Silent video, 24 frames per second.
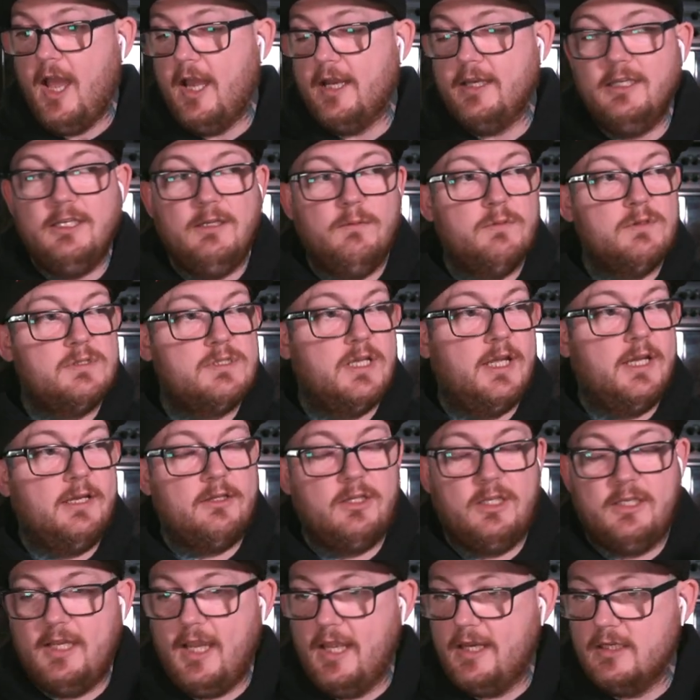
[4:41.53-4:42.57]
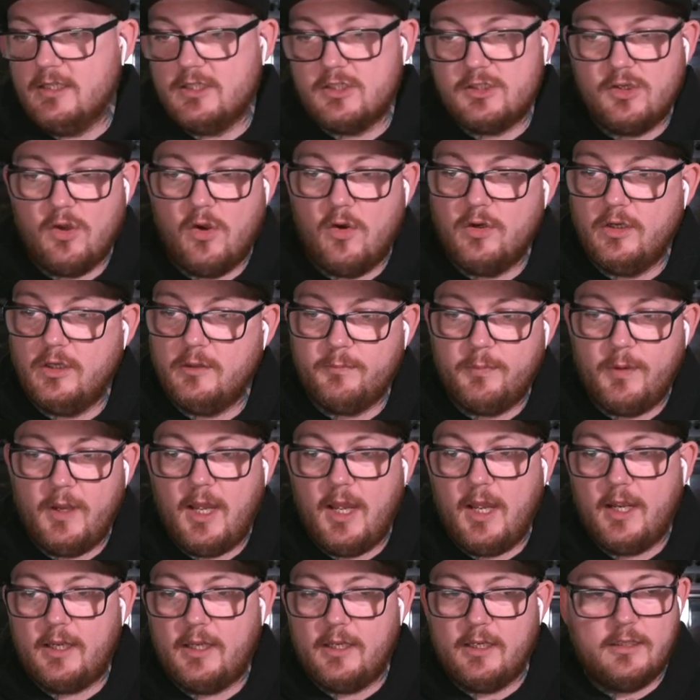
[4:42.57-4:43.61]
and he was like getting solid
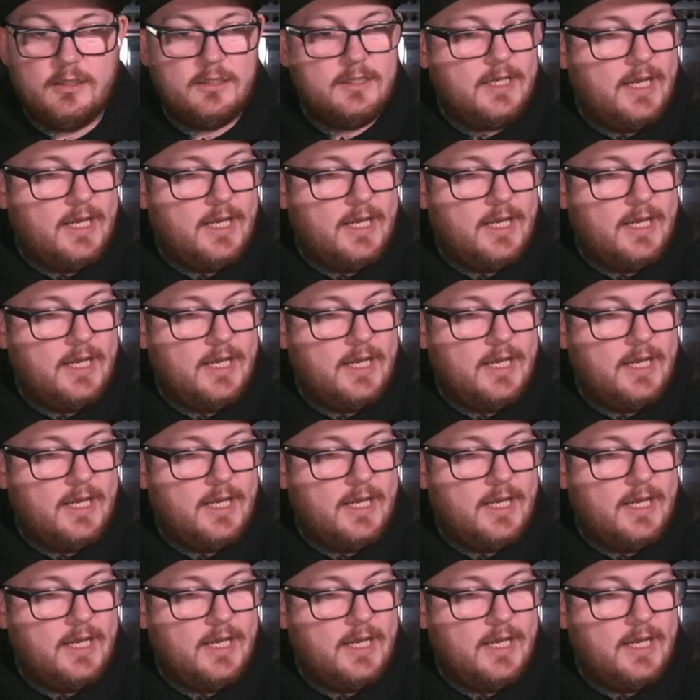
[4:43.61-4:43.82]
black,